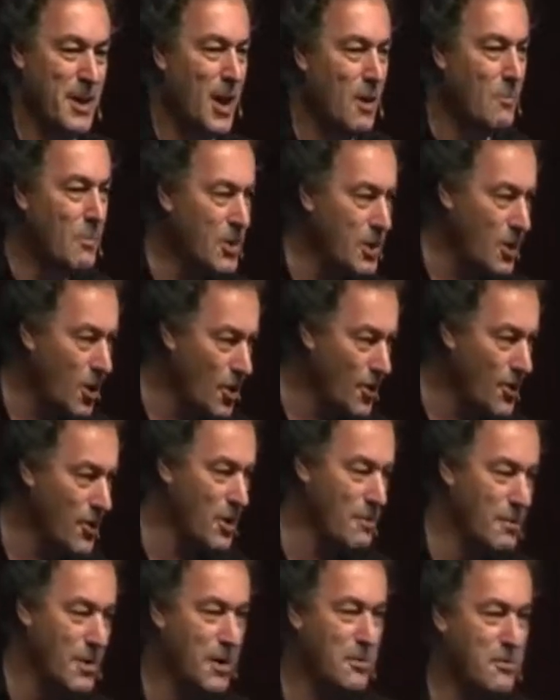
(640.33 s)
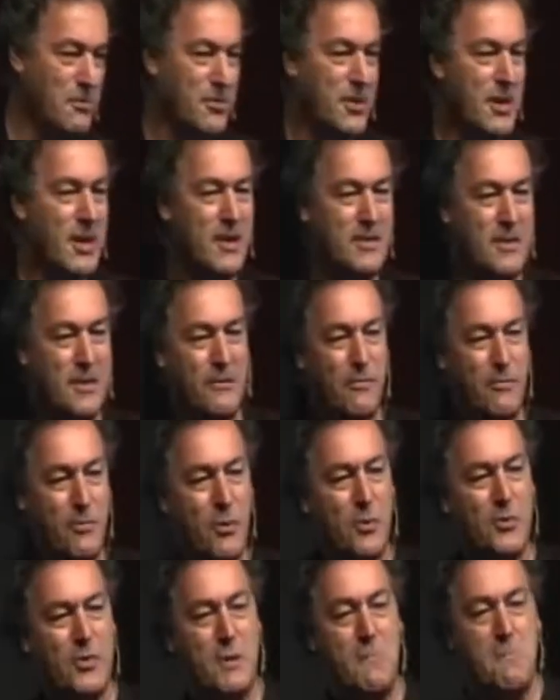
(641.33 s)
And we're talking about
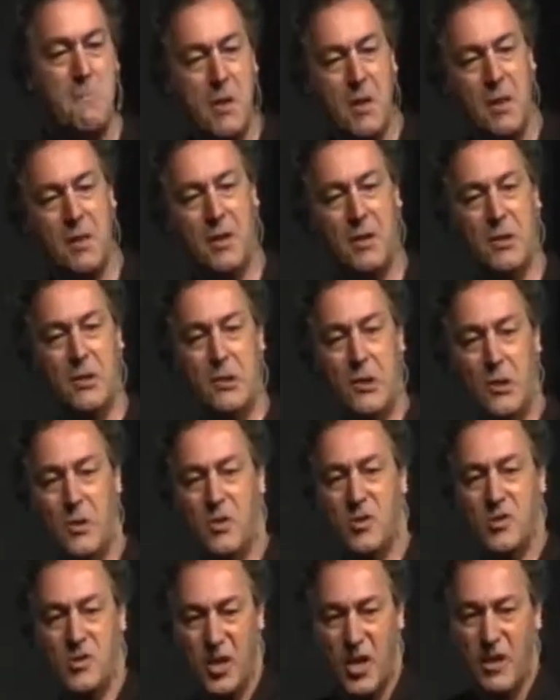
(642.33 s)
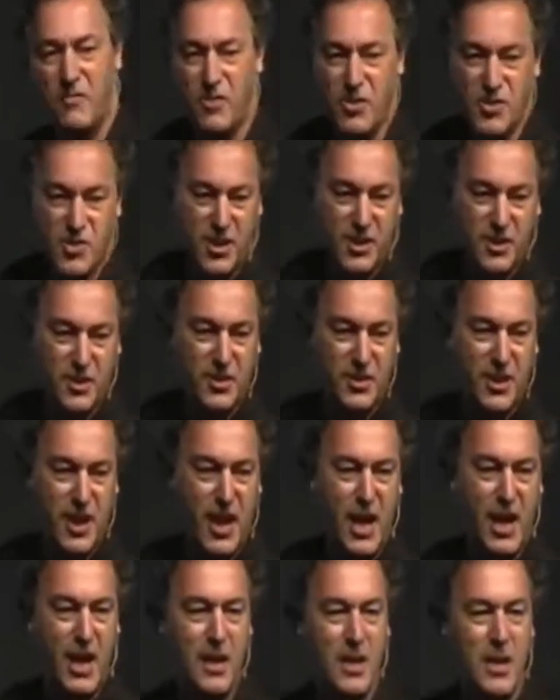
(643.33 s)
$340 million every single
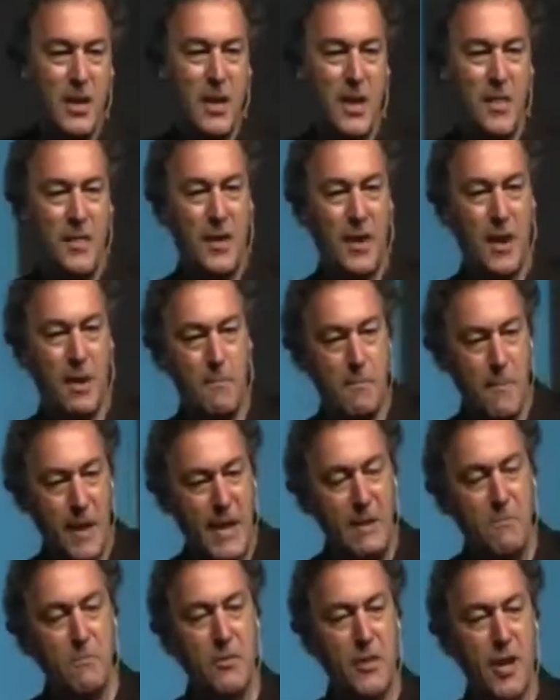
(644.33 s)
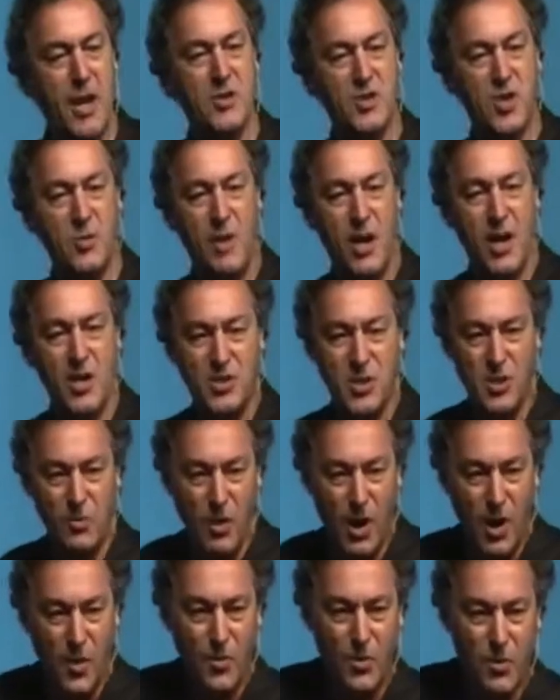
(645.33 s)
day that are made with SMS
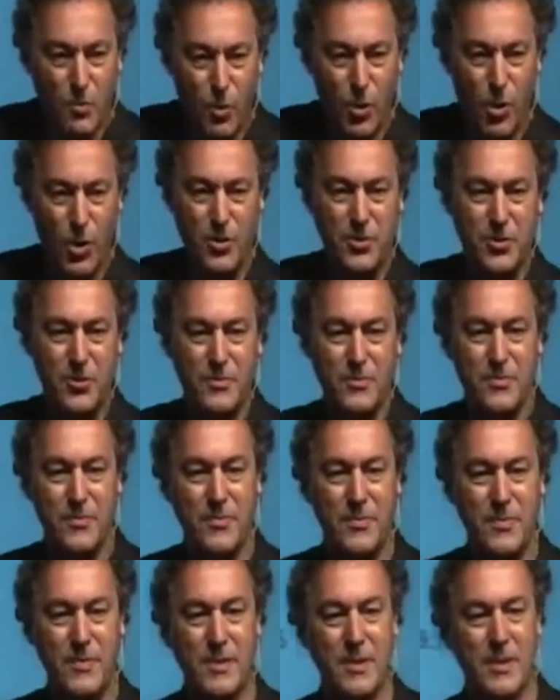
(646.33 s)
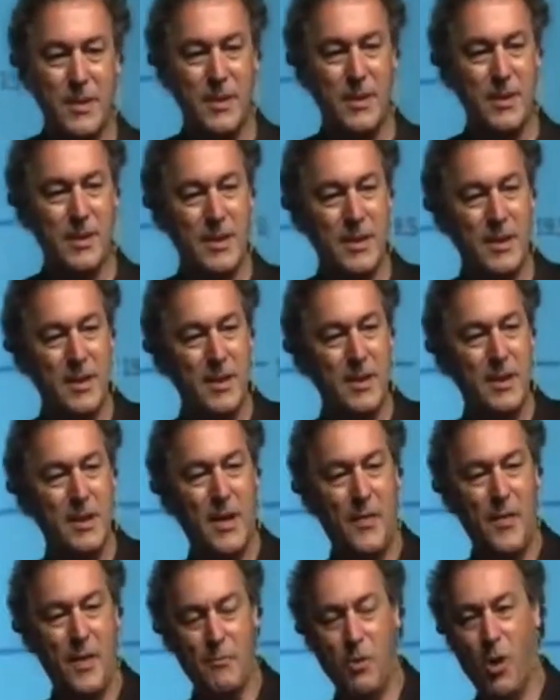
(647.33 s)
around the world.
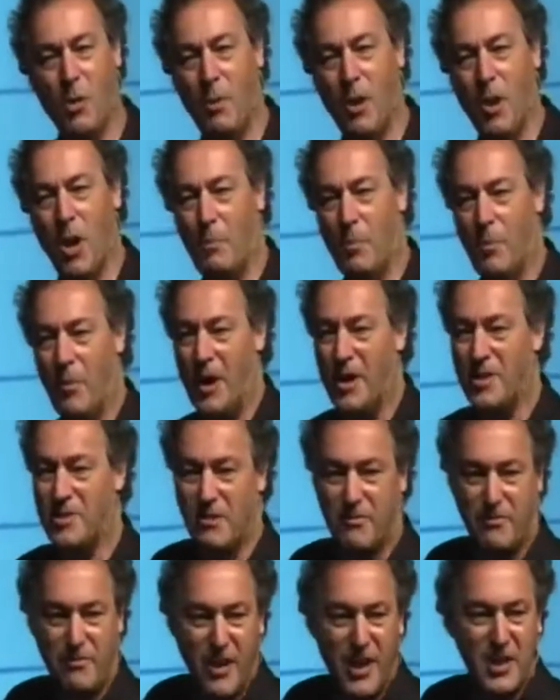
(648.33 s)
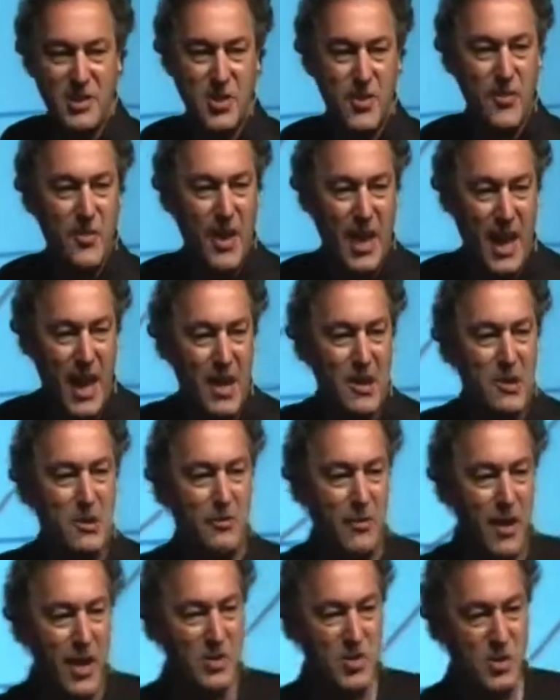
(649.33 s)
And the mobile operators are facing the end
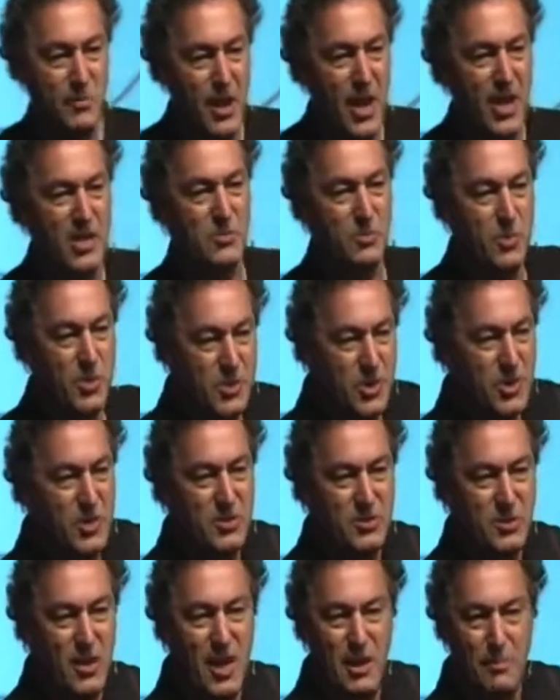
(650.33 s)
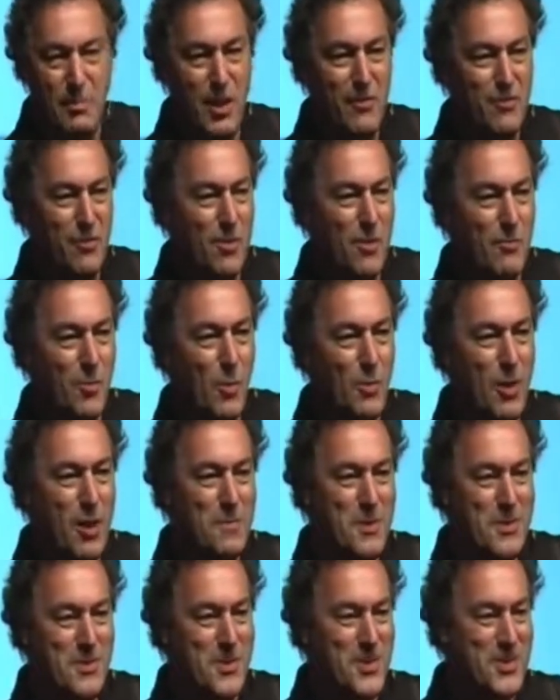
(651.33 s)
of SMS, which is, anybody from the mobile
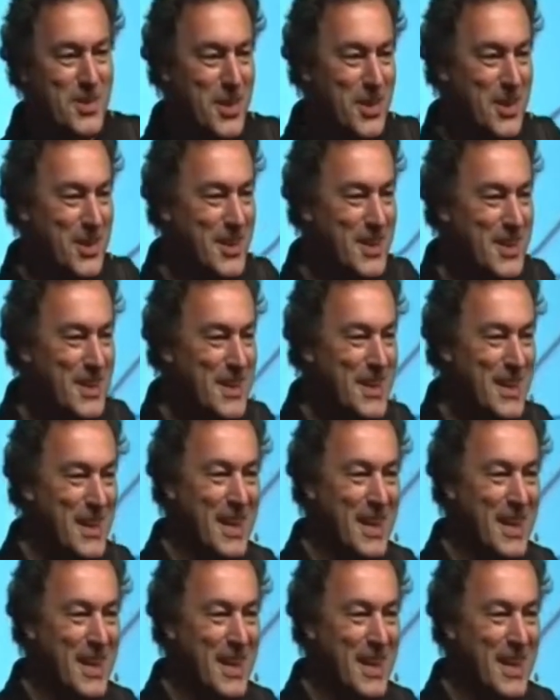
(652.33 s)
business here?